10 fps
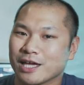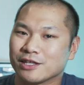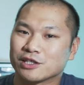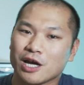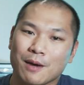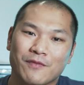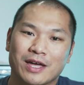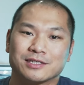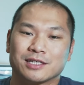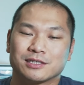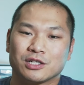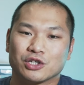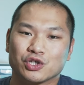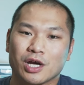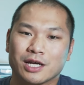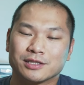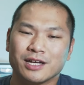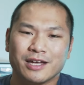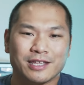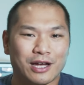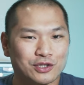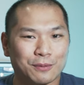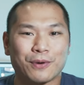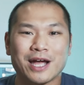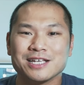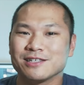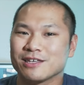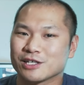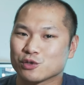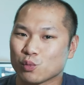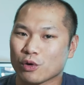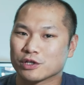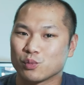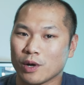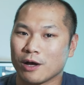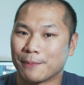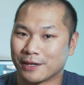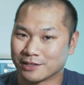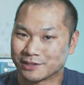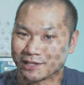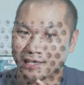and the top fans as an exhaust. Now, surprisingly, this works well because the